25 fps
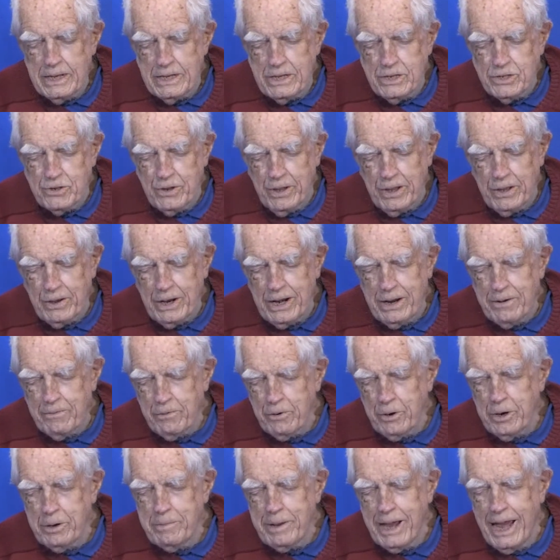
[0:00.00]
So they're going to have a
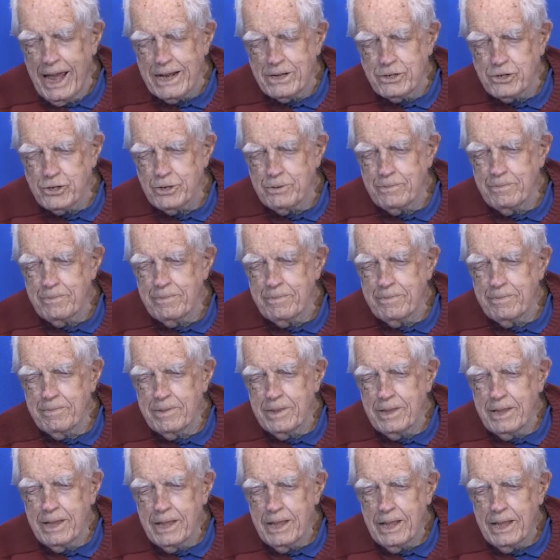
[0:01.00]
rematch
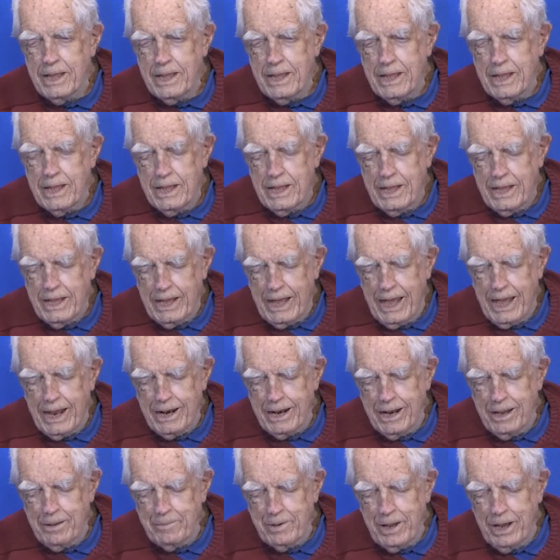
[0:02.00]
at
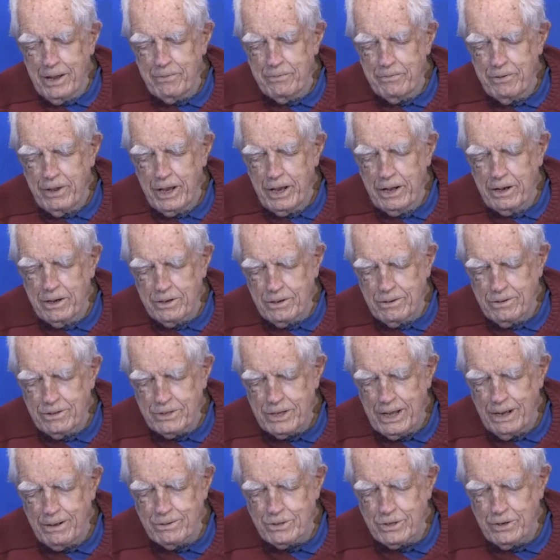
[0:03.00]
Alumni Field because
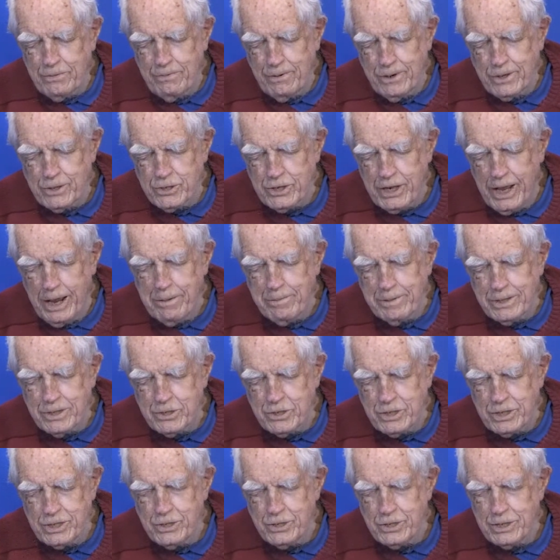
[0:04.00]
that was the first game of the
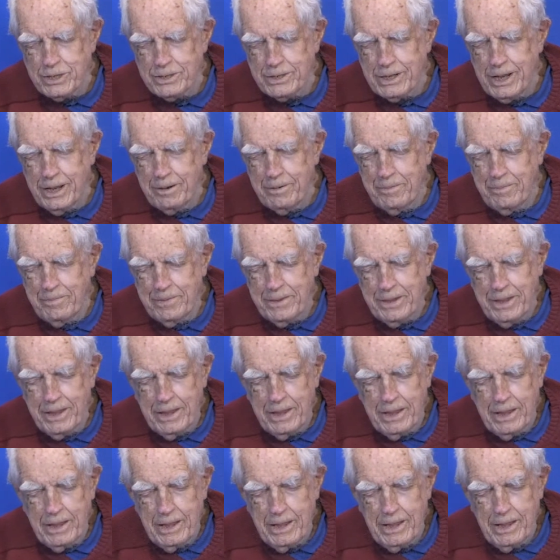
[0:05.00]
season, and
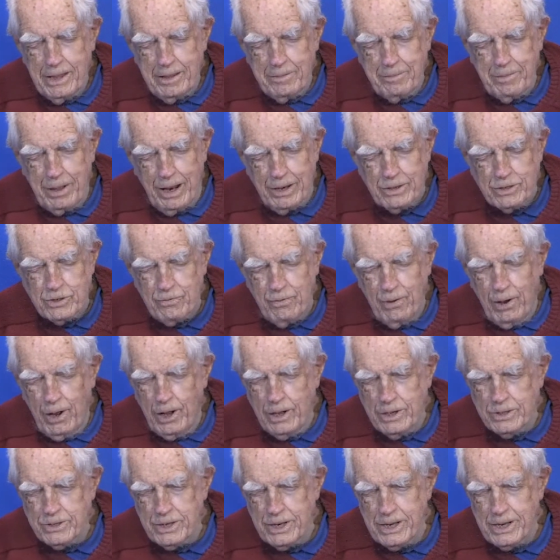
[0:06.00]
Bellows
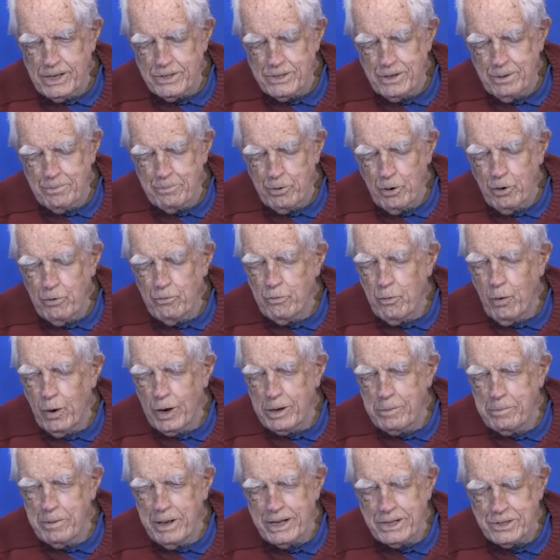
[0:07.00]
Falls has improved quite
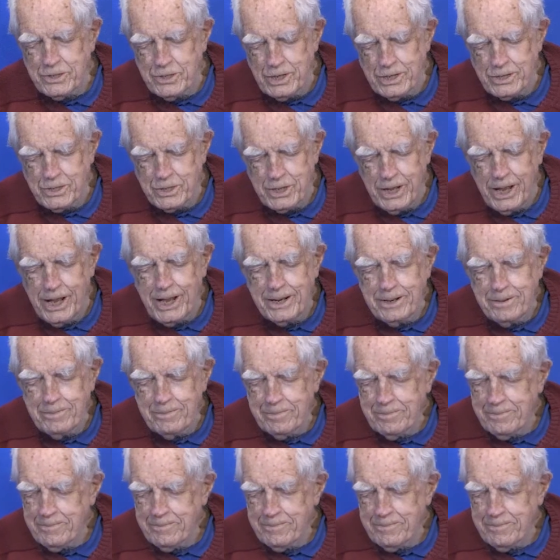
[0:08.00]
a bit since then.